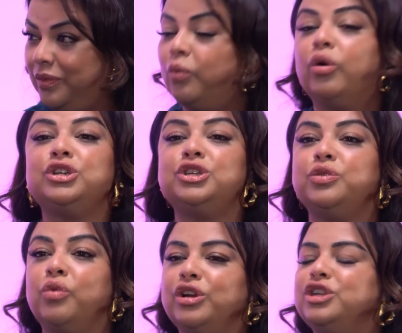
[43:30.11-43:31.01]
What mm. do
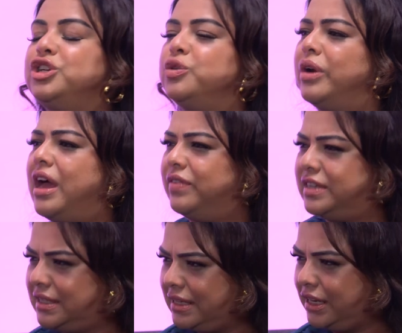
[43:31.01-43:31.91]
you want? Do you want to have a
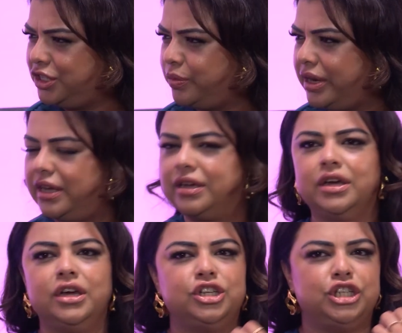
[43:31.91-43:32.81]
destination wedding?
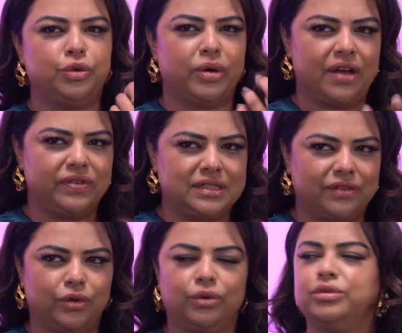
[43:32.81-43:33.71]
Do you want to have a
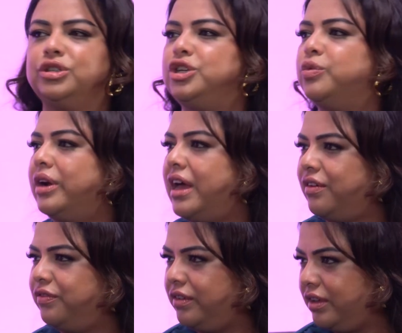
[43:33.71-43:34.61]
civil? Do you want to
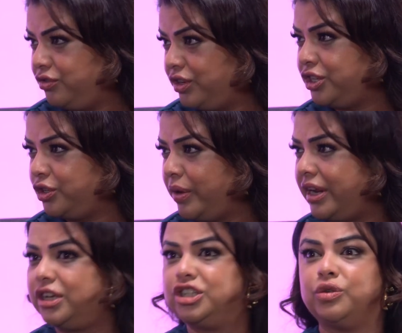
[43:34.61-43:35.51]
have a traditional
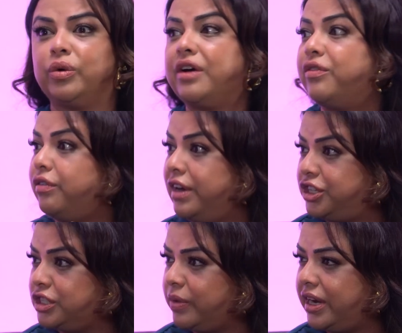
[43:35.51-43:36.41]
wedding? Do you want to have a
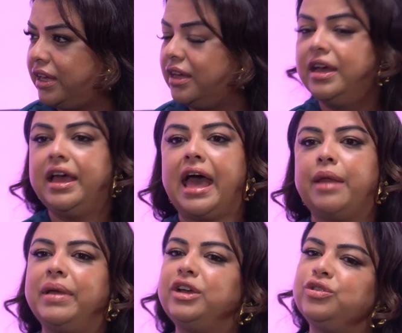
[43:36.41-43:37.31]
religious wedding?
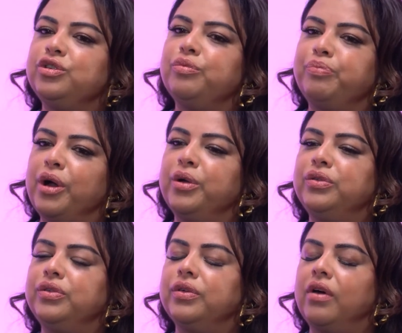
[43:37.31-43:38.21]
And make sure you
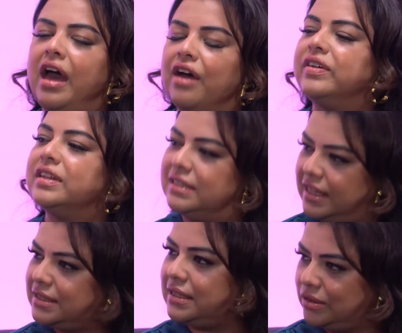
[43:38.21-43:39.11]
both have
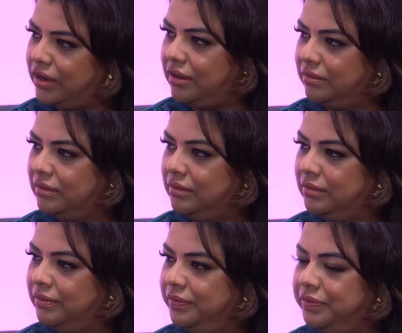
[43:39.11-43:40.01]
consensus on it.
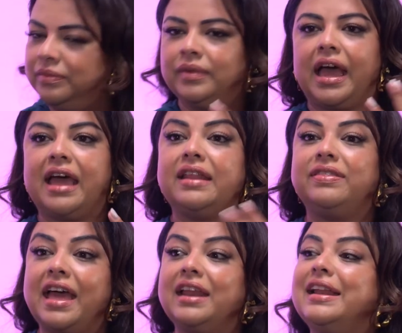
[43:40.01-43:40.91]
Right. And
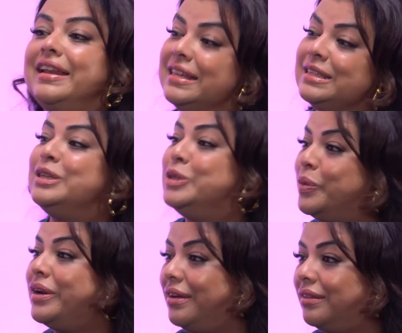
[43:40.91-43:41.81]
then listen to
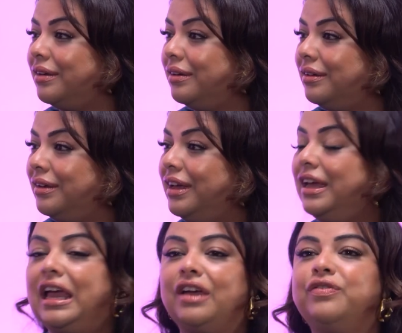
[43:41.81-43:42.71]
one another.
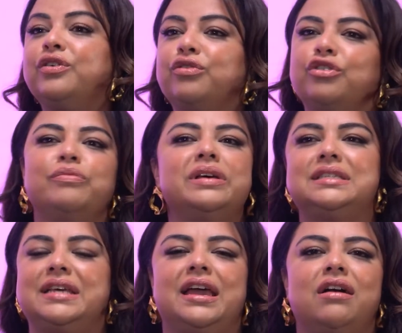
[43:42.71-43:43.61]
If mm. the groom is
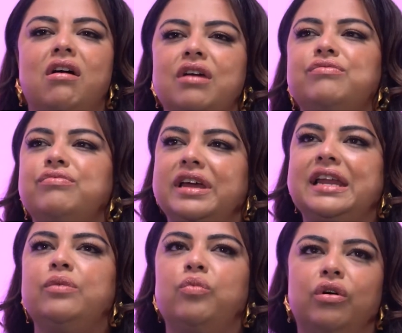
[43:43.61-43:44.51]
saying, I
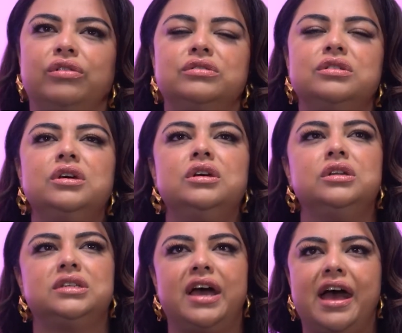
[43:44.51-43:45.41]
really want
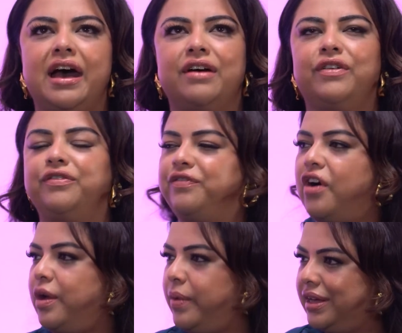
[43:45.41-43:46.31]
to have
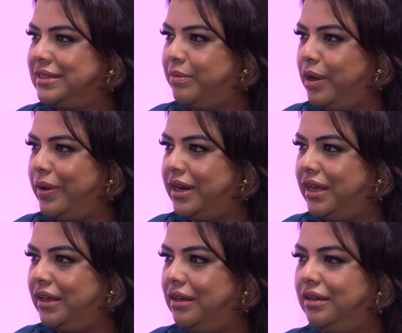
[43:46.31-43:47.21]
fireworks at my
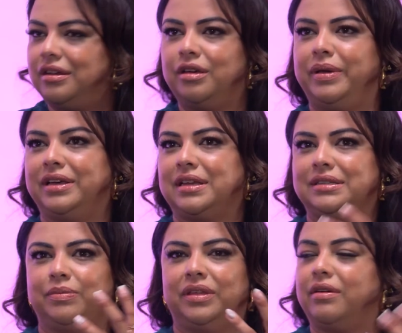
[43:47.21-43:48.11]
wedding, you know, because that's
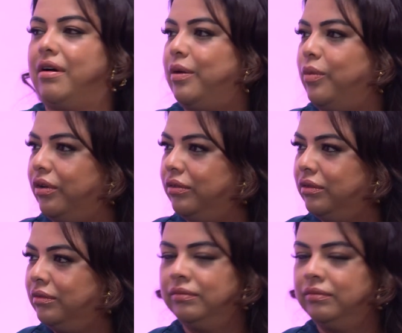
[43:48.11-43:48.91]
something that I want